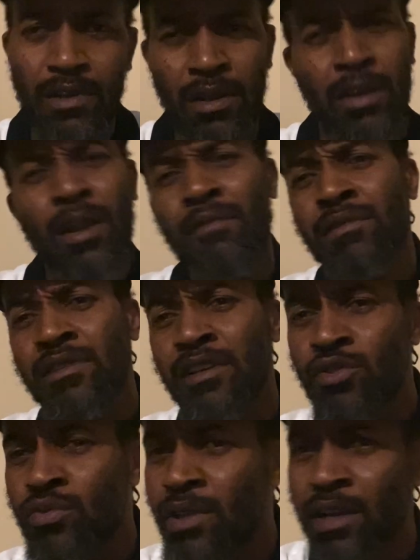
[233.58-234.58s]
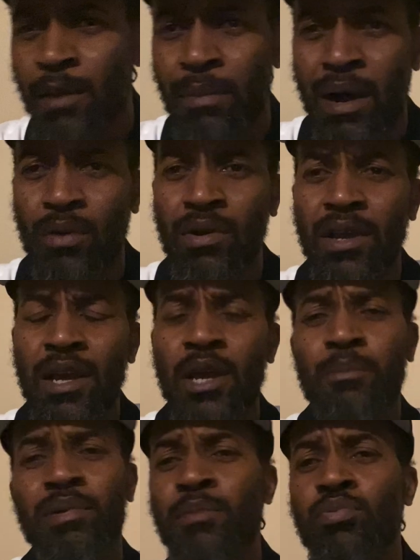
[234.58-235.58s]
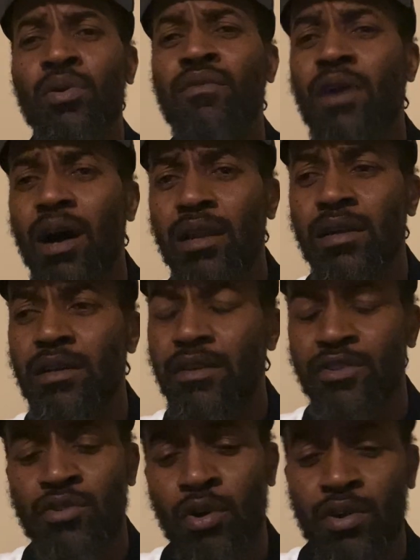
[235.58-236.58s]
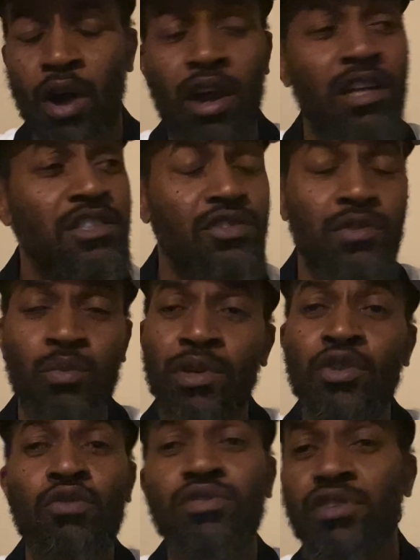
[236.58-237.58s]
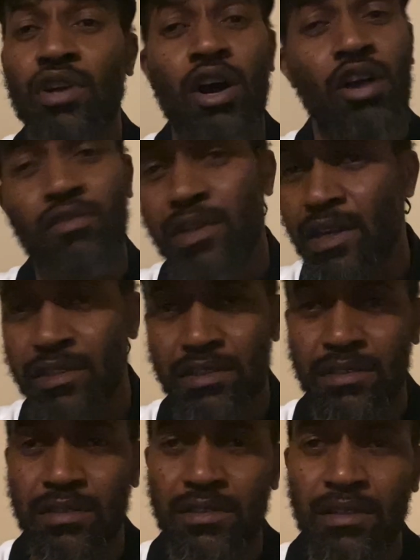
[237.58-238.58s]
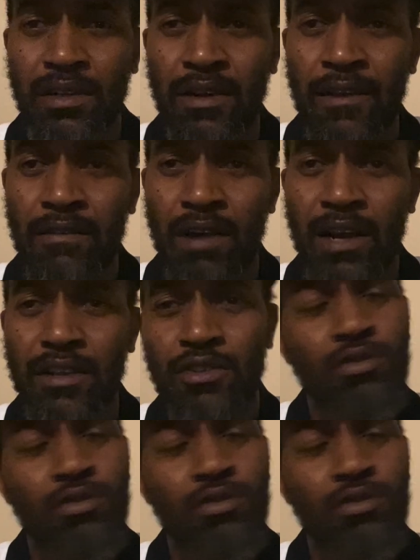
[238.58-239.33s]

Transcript: Another thing, you think about people of color, you know, in our history, we're used to congregations, right?